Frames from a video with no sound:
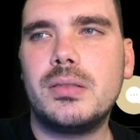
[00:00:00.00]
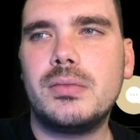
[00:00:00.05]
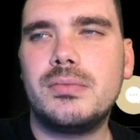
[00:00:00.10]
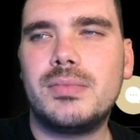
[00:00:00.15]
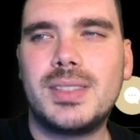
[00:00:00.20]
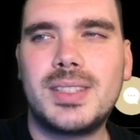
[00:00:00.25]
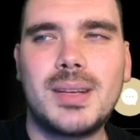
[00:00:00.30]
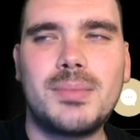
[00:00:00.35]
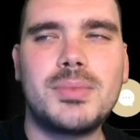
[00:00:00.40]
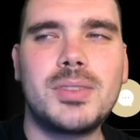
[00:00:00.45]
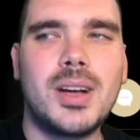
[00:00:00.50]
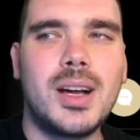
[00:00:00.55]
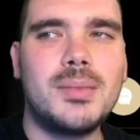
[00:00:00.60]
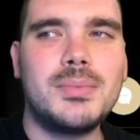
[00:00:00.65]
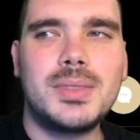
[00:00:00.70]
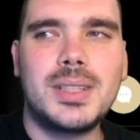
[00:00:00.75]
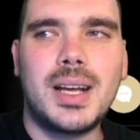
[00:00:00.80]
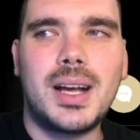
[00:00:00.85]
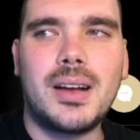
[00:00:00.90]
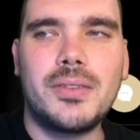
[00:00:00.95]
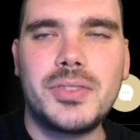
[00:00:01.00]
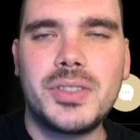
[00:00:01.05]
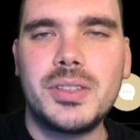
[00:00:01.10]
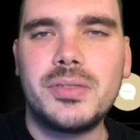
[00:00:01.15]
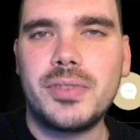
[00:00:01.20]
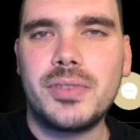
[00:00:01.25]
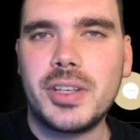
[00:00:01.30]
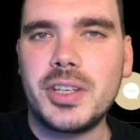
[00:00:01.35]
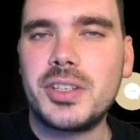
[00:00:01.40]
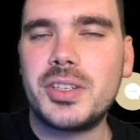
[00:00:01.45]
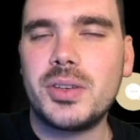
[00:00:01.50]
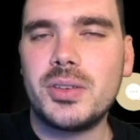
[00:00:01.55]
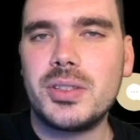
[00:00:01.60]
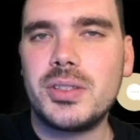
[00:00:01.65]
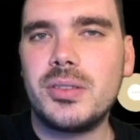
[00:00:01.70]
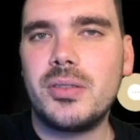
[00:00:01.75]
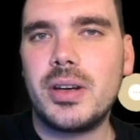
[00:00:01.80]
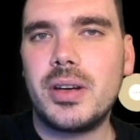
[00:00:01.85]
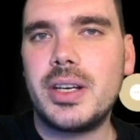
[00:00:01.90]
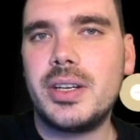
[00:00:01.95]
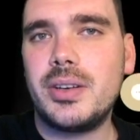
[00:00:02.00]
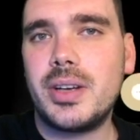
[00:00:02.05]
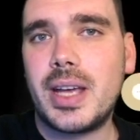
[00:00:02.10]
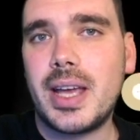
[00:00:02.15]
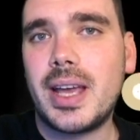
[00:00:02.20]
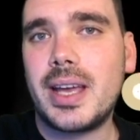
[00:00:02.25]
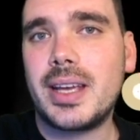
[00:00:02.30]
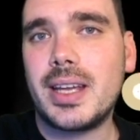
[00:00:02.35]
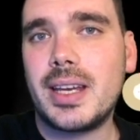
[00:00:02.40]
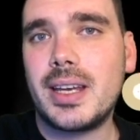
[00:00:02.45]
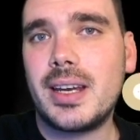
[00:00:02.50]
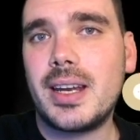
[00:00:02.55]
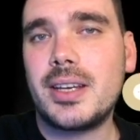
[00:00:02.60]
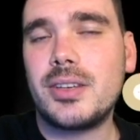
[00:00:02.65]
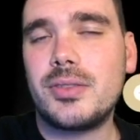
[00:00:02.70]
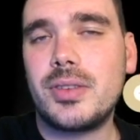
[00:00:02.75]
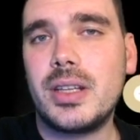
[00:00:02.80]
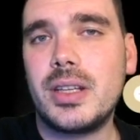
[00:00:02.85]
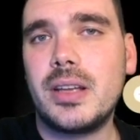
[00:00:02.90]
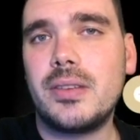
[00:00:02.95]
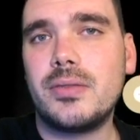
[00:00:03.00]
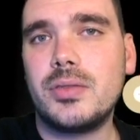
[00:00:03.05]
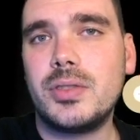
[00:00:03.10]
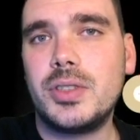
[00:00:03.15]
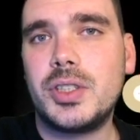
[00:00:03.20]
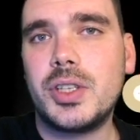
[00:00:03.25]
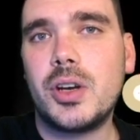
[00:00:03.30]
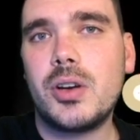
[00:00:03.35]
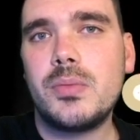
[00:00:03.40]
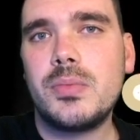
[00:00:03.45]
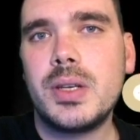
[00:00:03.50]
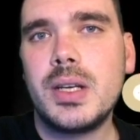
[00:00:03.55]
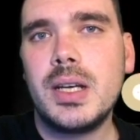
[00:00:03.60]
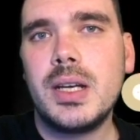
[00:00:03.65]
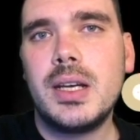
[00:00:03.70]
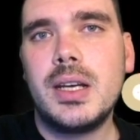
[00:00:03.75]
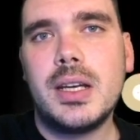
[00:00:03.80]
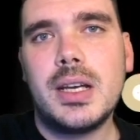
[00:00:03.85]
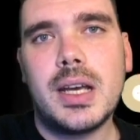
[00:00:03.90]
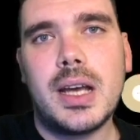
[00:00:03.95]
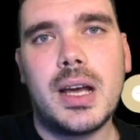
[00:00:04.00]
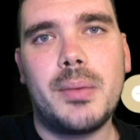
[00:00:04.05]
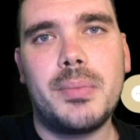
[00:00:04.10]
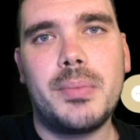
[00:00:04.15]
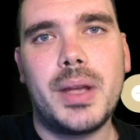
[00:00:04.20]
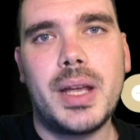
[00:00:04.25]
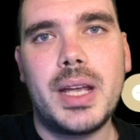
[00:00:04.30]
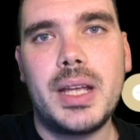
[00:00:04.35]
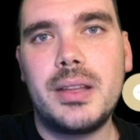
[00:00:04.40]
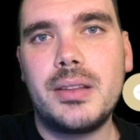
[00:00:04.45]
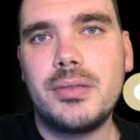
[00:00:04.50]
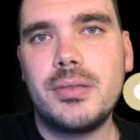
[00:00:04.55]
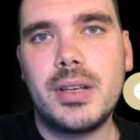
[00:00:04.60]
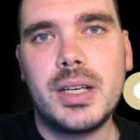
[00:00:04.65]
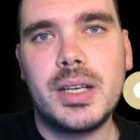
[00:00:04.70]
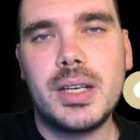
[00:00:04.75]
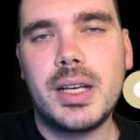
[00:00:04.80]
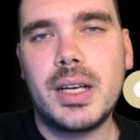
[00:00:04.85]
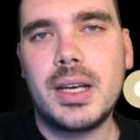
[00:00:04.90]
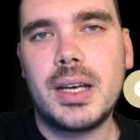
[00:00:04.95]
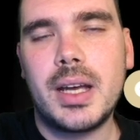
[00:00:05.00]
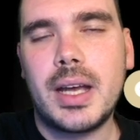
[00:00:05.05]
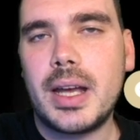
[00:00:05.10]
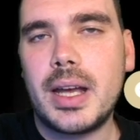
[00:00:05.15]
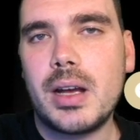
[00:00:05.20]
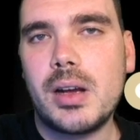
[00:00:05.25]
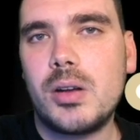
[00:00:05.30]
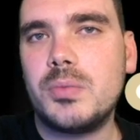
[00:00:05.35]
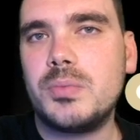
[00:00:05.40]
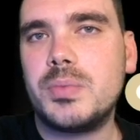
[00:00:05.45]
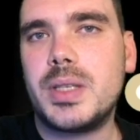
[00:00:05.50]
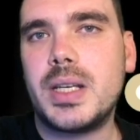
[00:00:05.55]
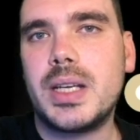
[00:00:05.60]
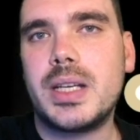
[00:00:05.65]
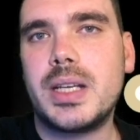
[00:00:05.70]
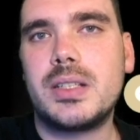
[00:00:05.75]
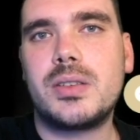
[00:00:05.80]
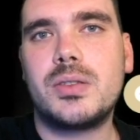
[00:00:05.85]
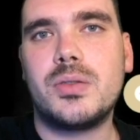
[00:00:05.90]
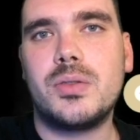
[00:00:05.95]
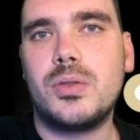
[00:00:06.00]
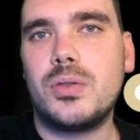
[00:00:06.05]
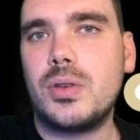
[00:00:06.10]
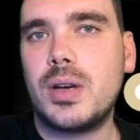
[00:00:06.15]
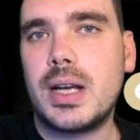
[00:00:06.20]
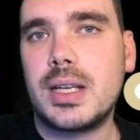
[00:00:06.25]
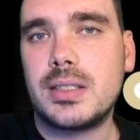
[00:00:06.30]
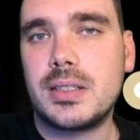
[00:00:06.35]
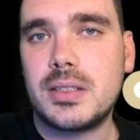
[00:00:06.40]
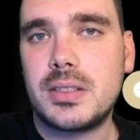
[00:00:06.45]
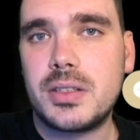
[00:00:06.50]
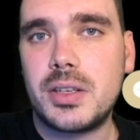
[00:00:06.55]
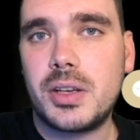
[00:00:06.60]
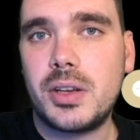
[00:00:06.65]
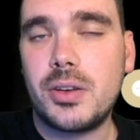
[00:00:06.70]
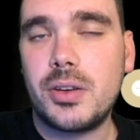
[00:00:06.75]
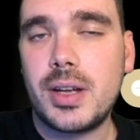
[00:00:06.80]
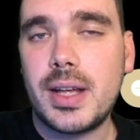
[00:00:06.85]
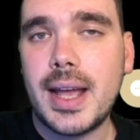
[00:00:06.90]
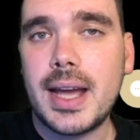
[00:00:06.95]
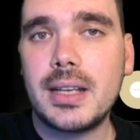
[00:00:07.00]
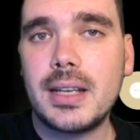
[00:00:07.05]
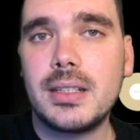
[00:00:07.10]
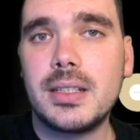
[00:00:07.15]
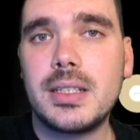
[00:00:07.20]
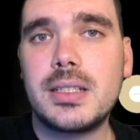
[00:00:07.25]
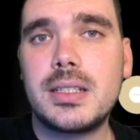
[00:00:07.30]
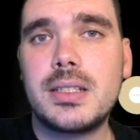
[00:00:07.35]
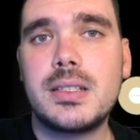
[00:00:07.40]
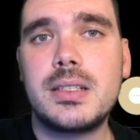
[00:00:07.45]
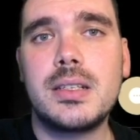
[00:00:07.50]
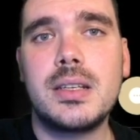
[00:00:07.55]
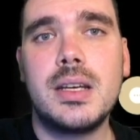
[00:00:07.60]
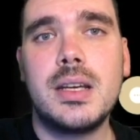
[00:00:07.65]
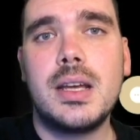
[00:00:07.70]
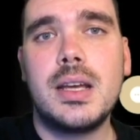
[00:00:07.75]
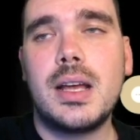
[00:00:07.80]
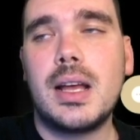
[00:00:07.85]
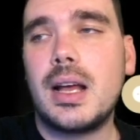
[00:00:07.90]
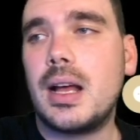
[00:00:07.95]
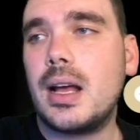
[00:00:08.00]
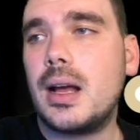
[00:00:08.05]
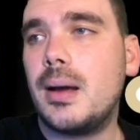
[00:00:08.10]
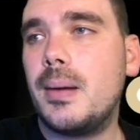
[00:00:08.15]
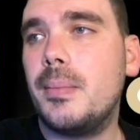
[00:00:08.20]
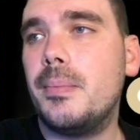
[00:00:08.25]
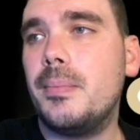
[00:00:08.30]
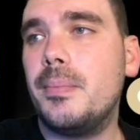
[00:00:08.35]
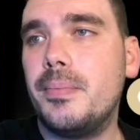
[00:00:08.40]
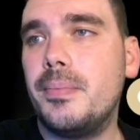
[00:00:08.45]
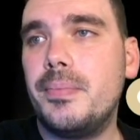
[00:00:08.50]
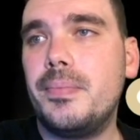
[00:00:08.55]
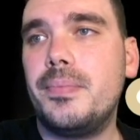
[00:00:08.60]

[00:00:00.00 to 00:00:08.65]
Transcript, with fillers: sometimes after you finish your degree, you can get an entry level job, um, either in a, a, help desk or as a security analyst. Um,